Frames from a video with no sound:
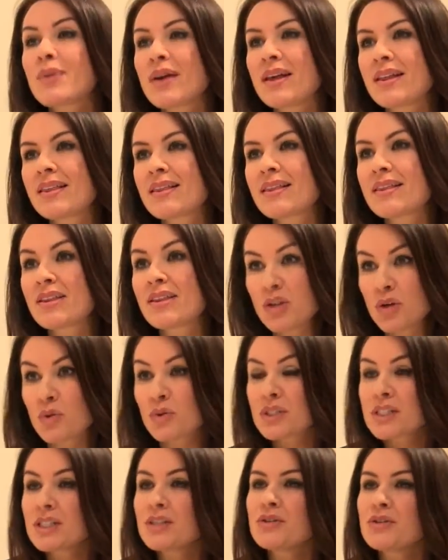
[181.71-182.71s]
with that your
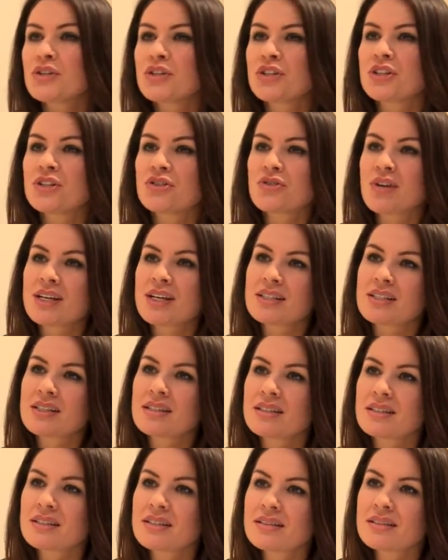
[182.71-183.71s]
solution
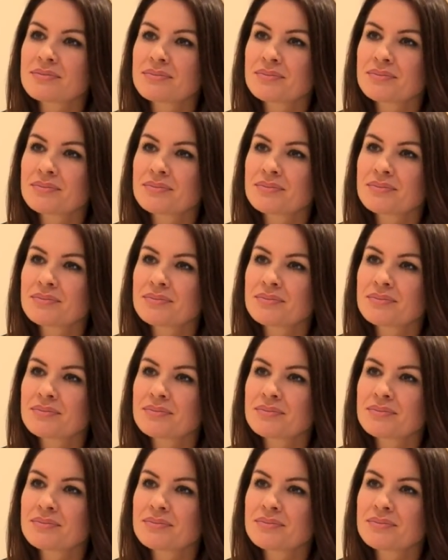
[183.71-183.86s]
addresses?